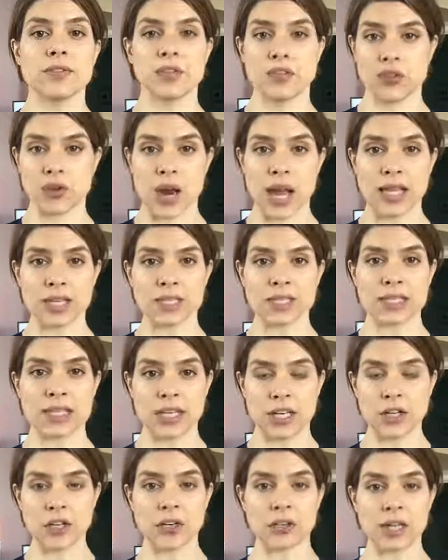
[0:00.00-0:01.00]
stress
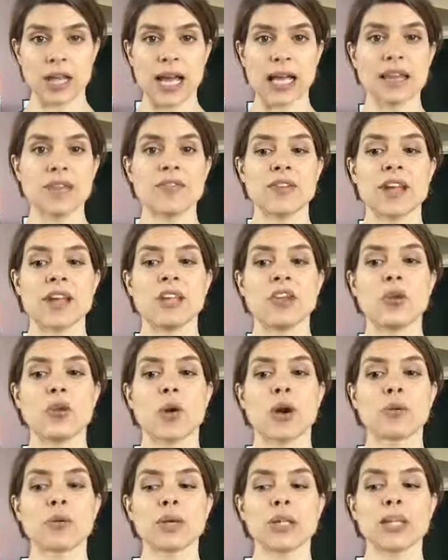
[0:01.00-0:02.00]
in your life and you
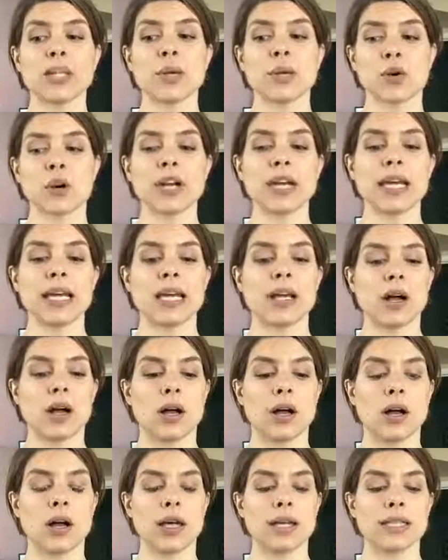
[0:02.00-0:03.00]
are really working
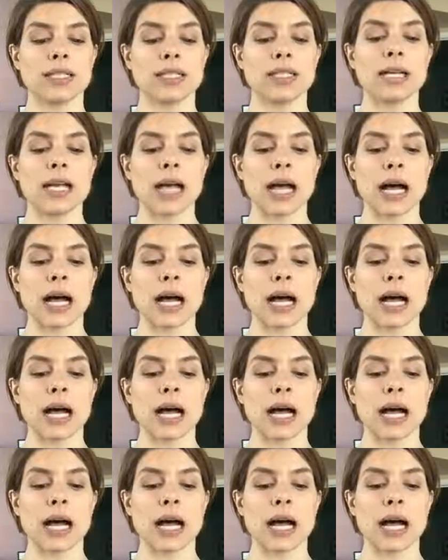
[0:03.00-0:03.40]
on